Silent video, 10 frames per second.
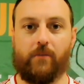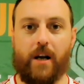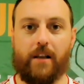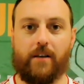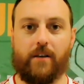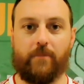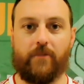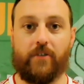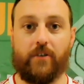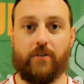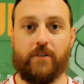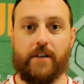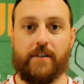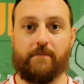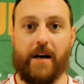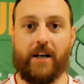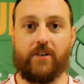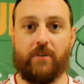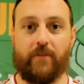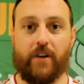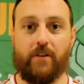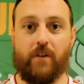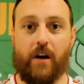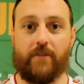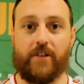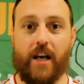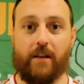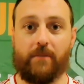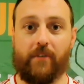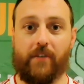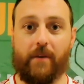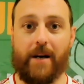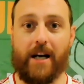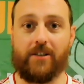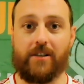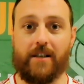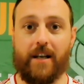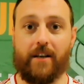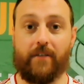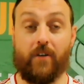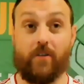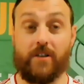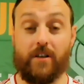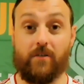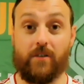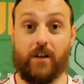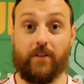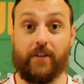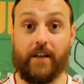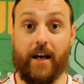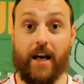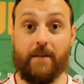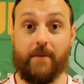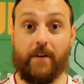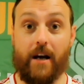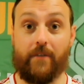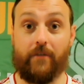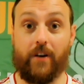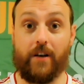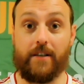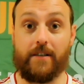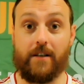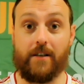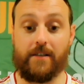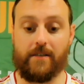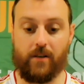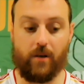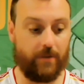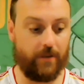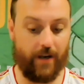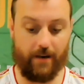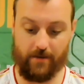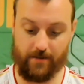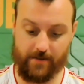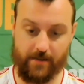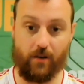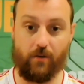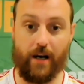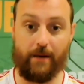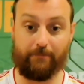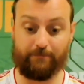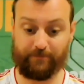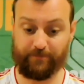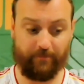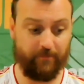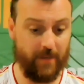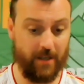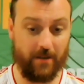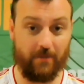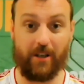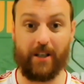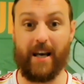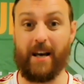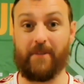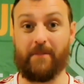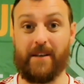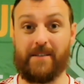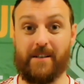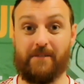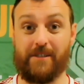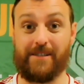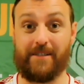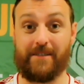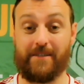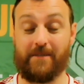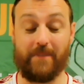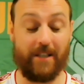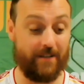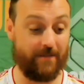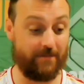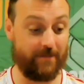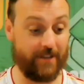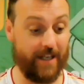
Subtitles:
Welcome to this match review of Shelbourne St. Patrick's Athletic. Unfortunately, I couldn't go to the game. I have a flight, guys, in a couple of hours. So, what a game to miss, though, wasn't it? Unbelievable.